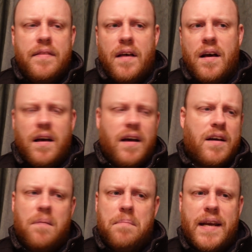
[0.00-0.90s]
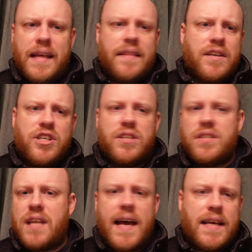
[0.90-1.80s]
a company that
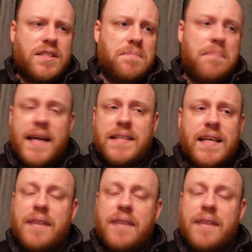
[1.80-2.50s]
just has basic